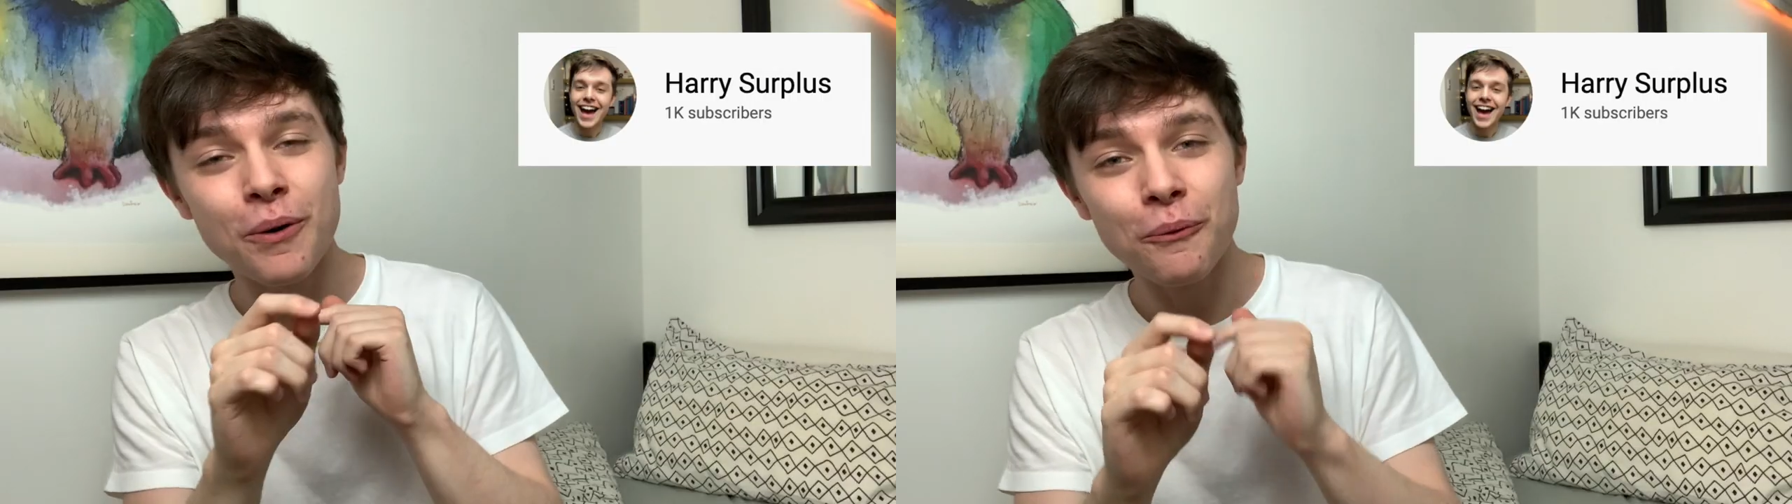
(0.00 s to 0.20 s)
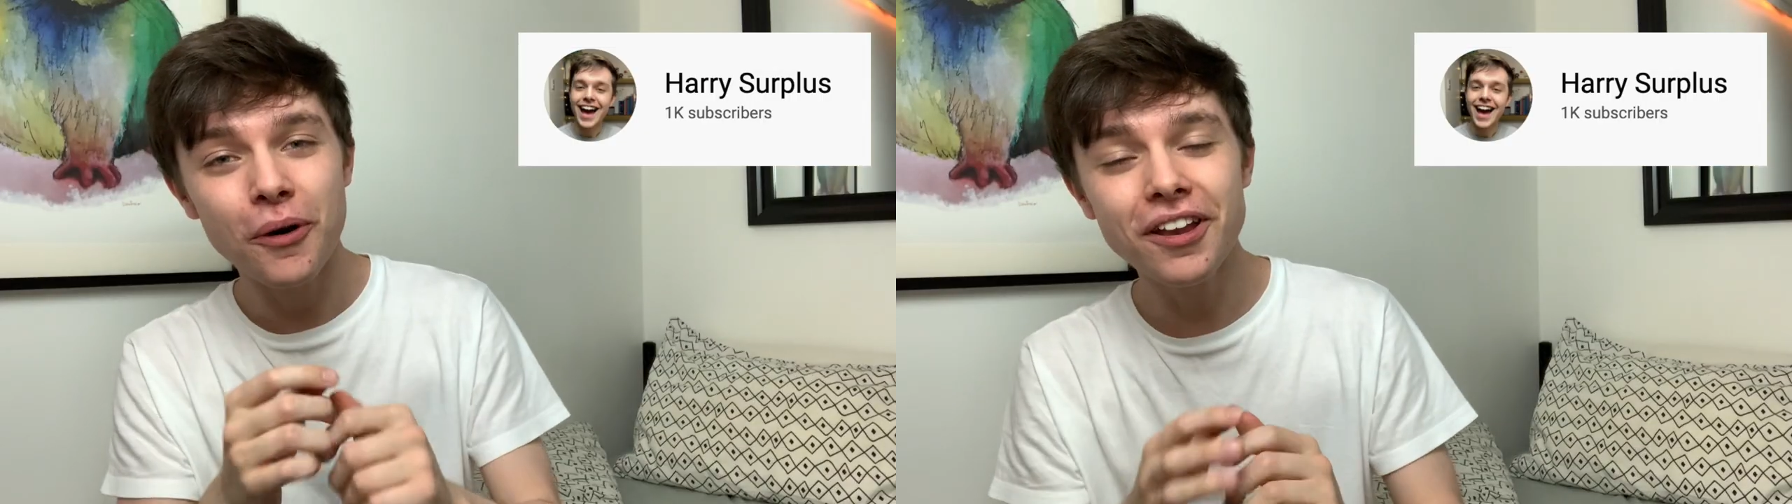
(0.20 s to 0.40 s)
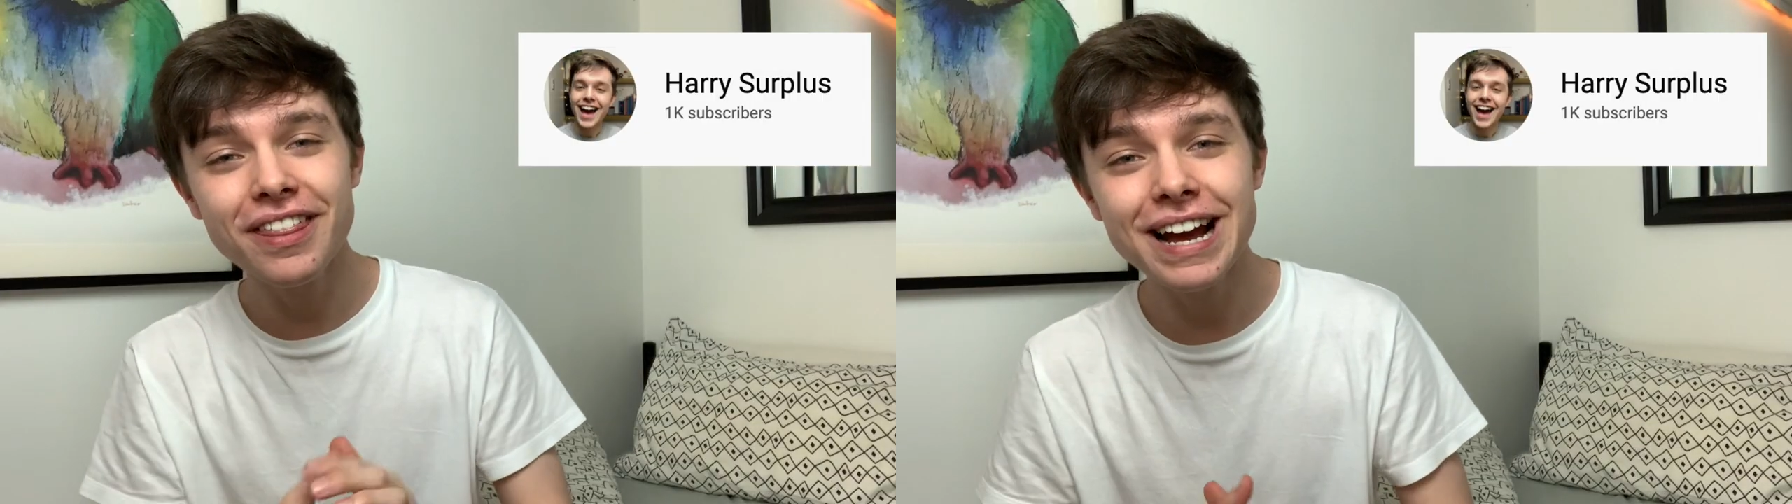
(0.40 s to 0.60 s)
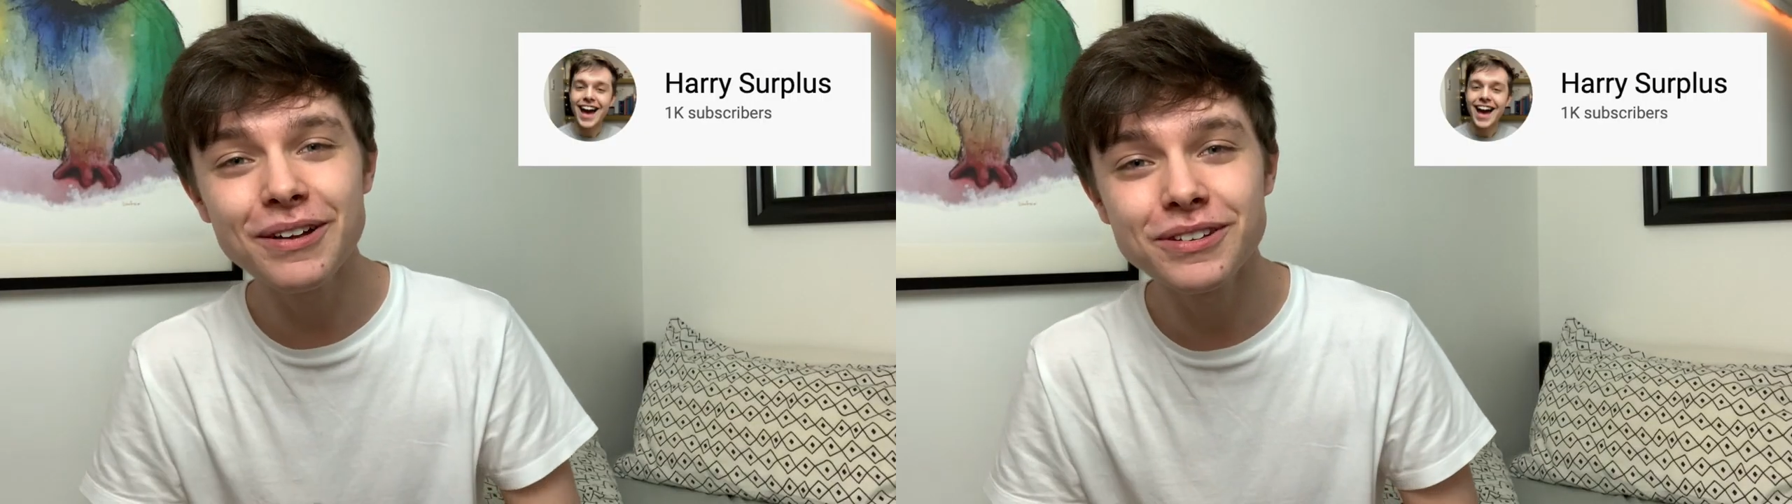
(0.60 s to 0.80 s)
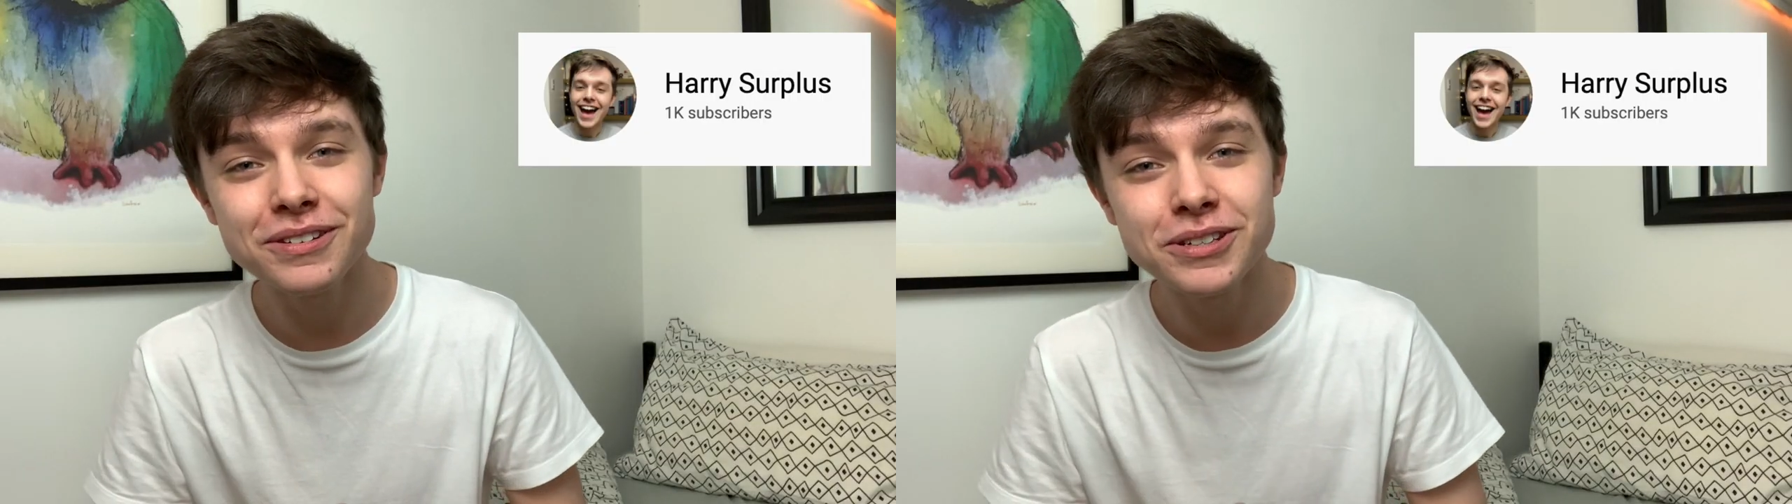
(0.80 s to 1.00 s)

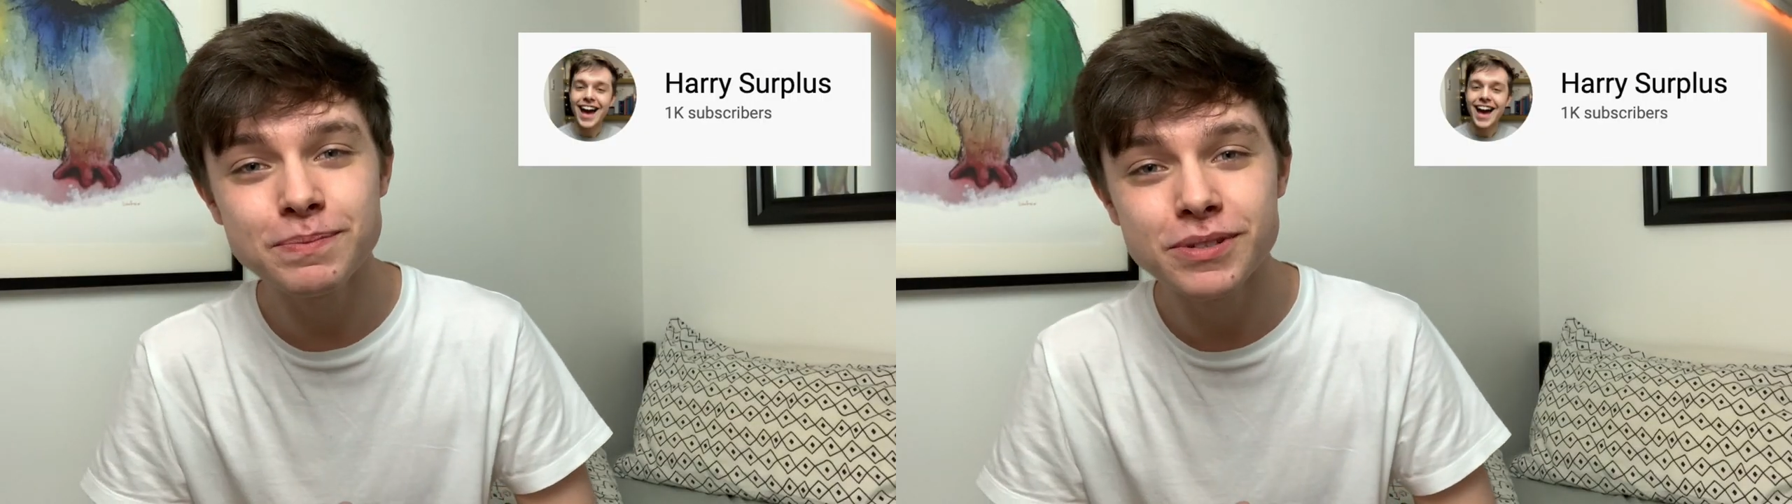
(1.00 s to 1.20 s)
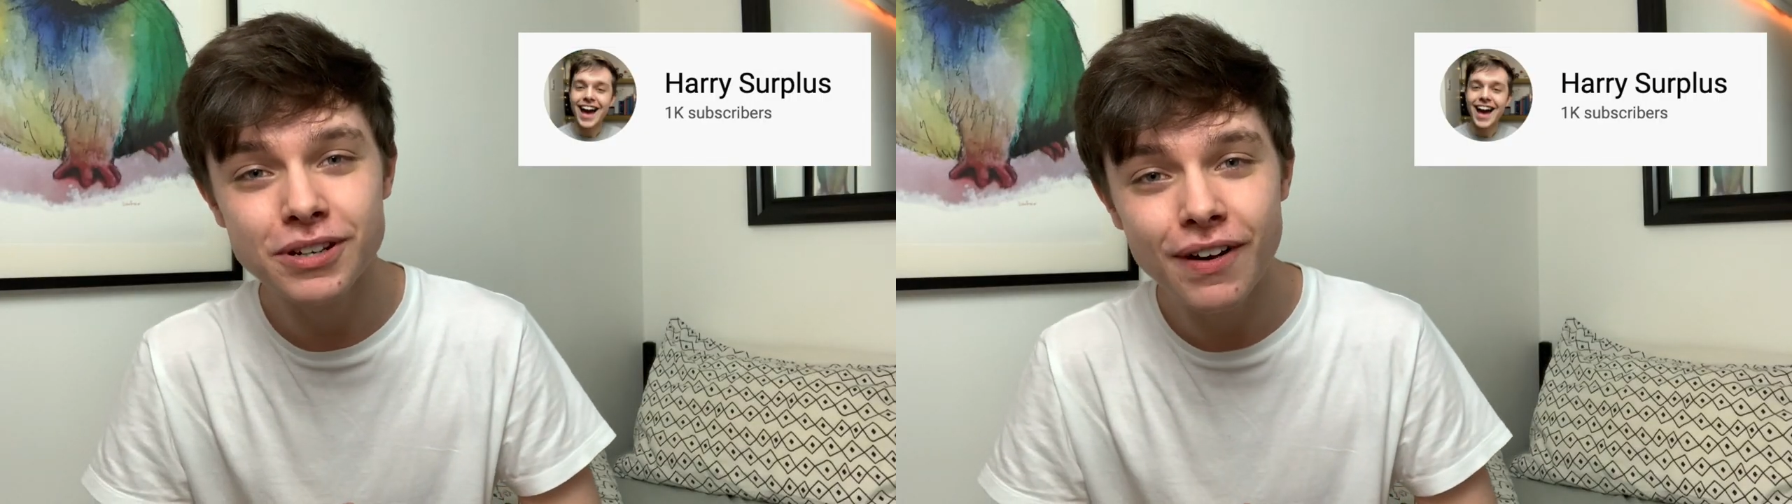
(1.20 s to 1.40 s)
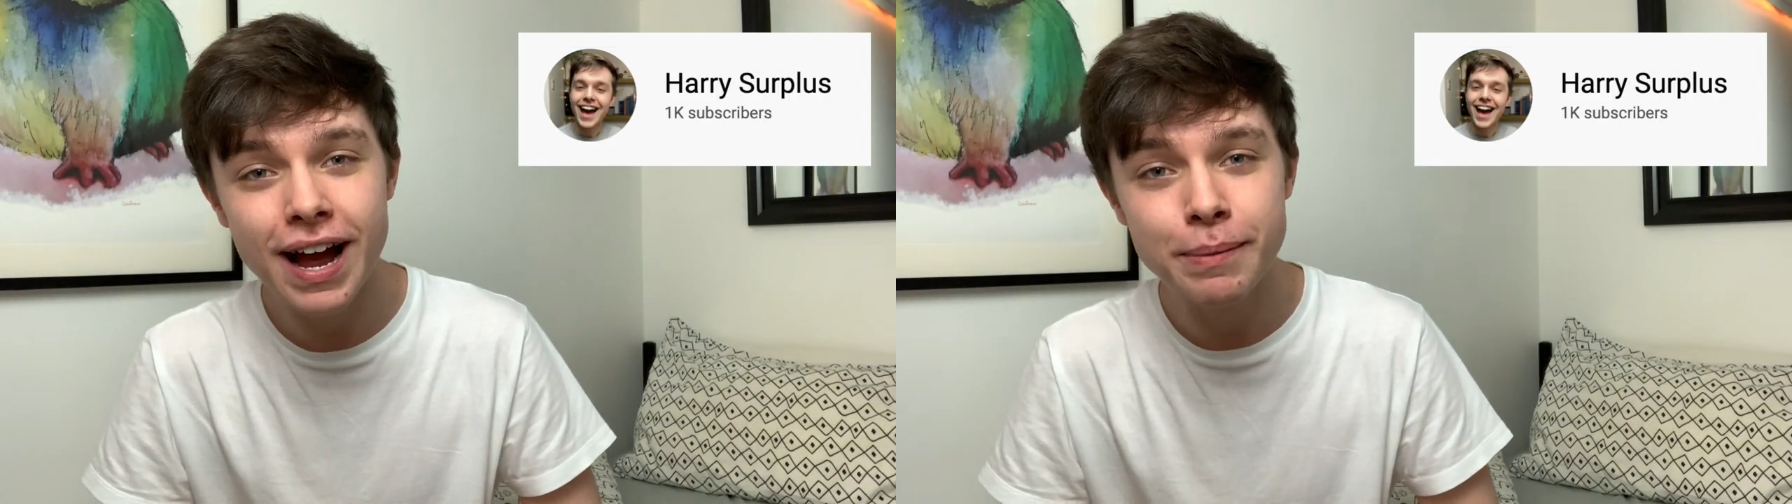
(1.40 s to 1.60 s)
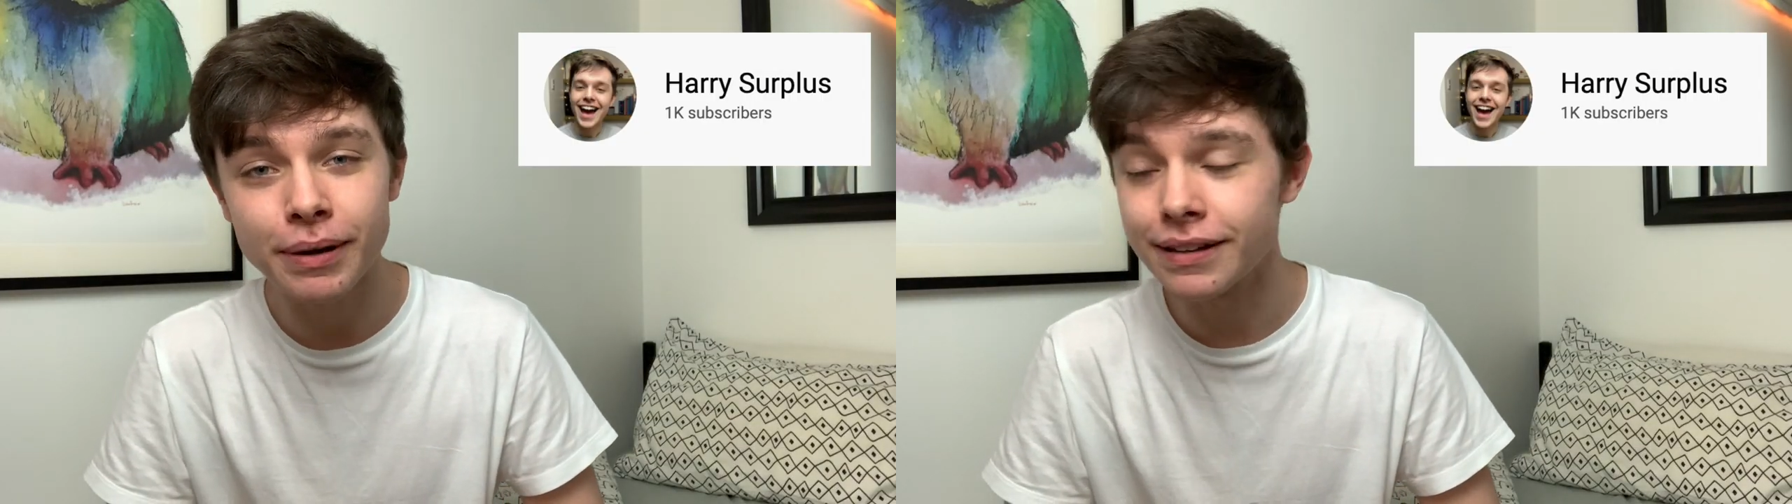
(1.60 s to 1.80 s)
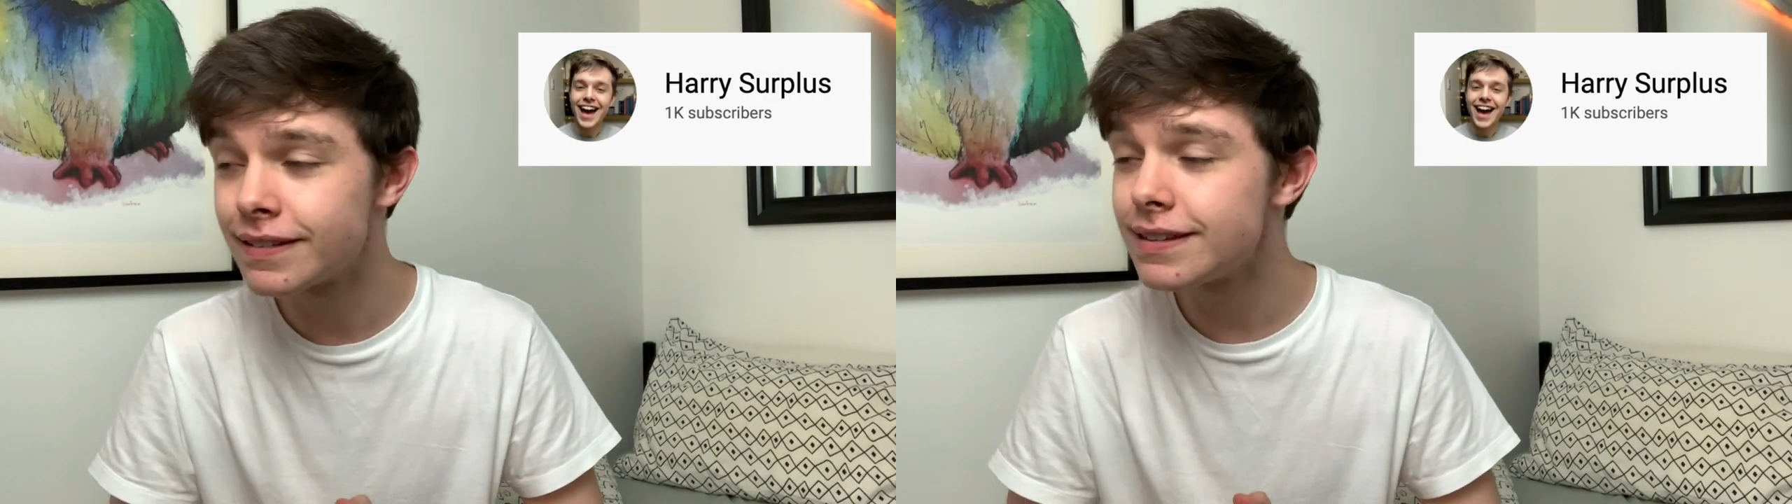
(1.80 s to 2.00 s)
1,000 subscribers.